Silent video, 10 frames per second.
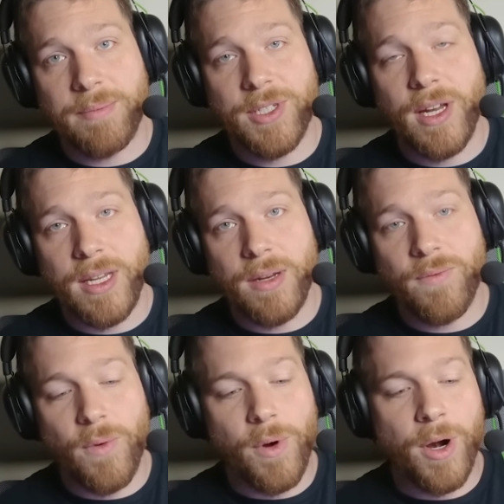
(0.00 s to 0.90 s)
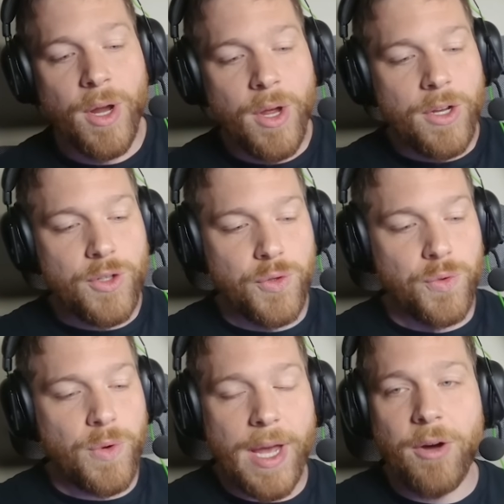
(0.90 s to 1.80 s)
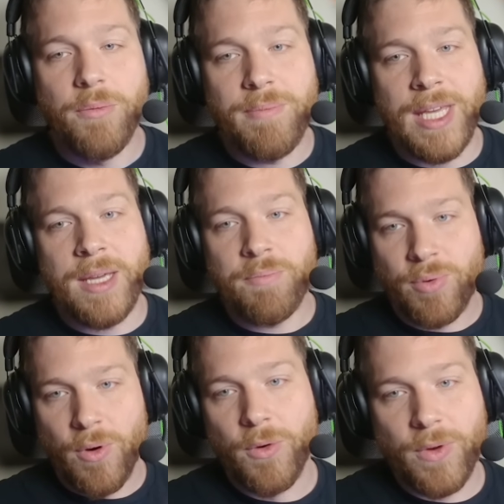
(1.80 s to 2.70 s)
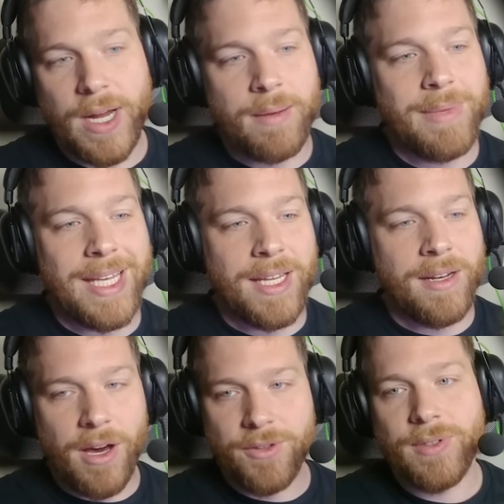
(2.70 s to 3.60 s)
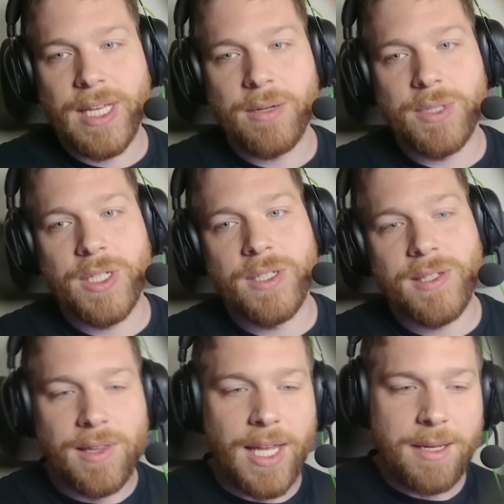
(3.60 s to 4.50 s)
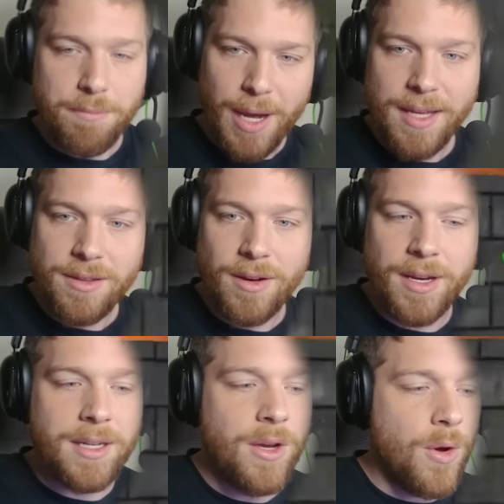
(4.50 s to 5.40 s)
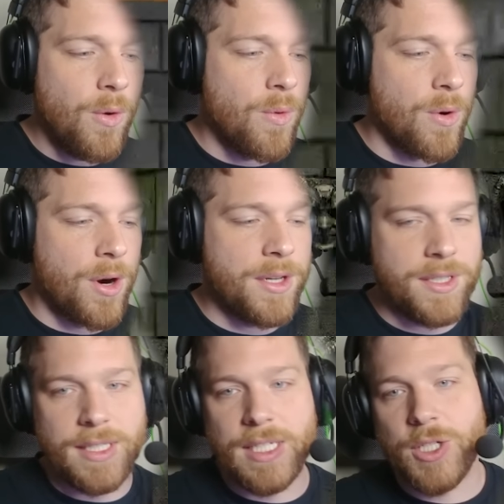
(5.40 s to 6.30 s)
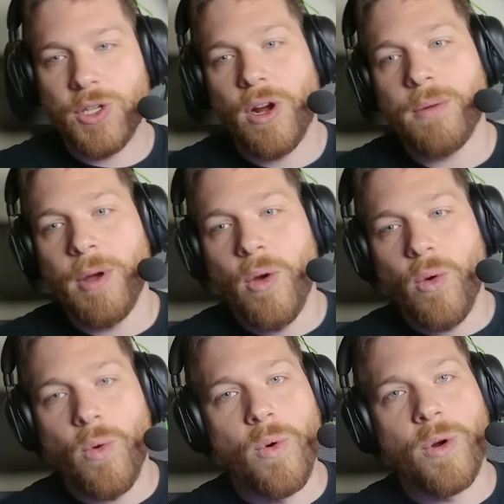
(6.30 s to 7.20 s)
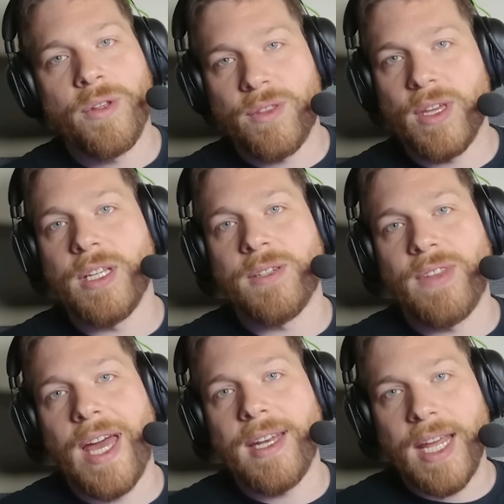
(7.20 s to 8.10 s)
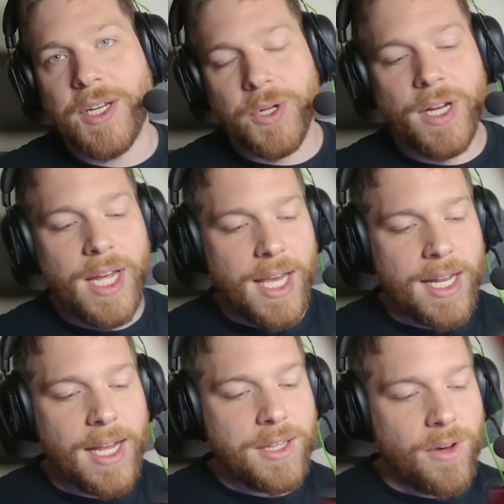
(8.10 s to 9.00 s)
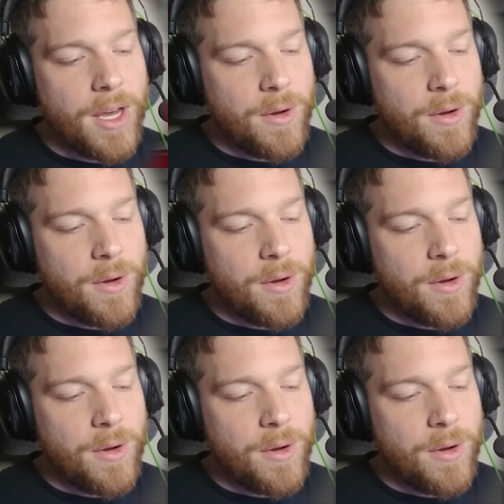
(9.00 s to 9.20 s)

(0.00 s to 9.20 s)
studying for, to help me program in other languages like Python or C sharp or things of that nature. And I thought,